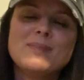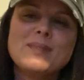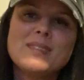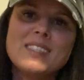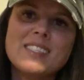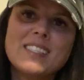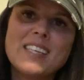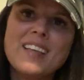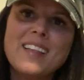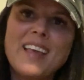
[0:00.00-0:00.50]

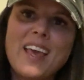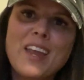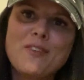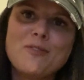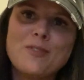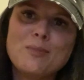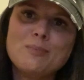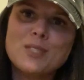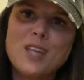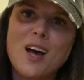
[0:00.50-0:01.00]
See you later
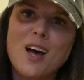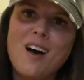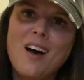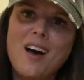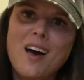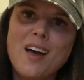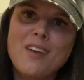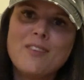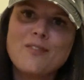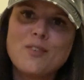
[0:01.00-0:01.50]
from
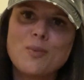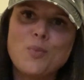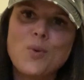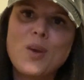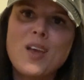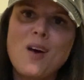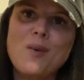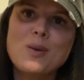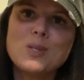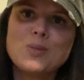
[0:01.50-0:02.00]
Dawn from
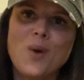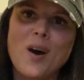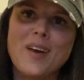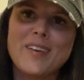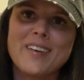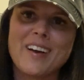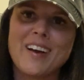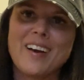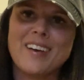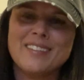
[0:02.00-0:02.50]
We Always
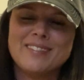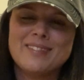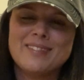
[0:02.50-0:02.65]
Wander.